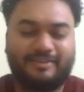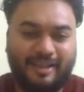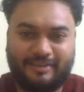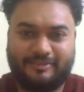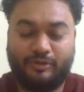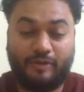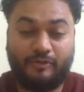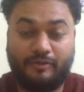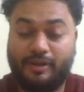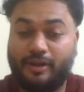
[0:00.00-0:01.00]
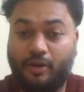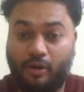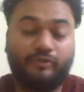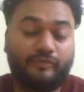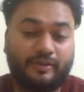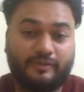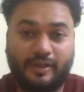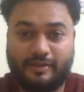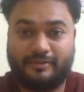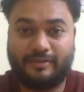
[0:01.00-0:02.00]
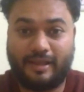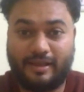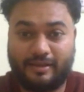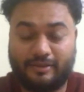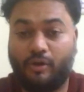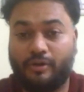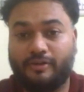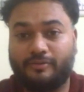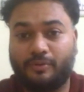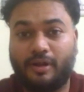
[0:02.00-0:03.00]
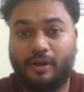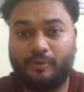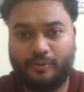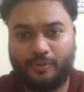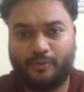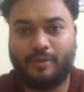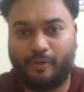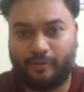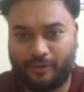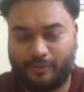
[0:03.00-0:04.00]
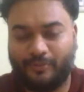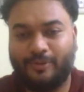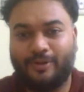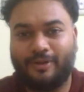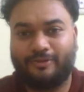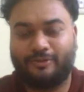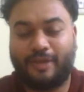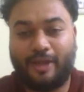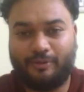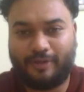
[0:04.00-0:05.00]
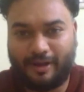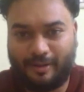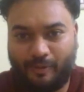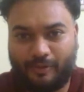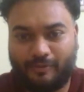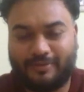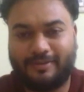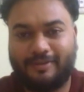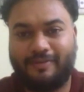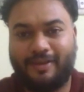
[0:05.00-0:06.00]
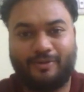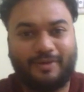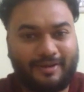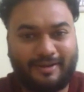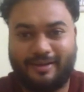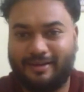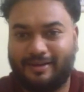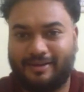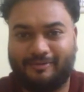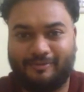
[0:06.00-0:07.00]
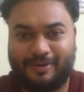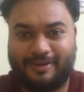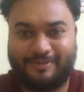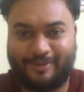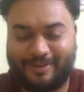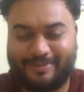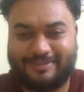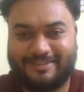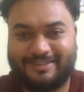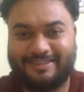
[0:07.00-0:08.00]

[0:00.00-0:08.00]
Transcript: thanks. You have given a lot of insights. The audience would love to know about you. So can you tell about yourself and your work for us?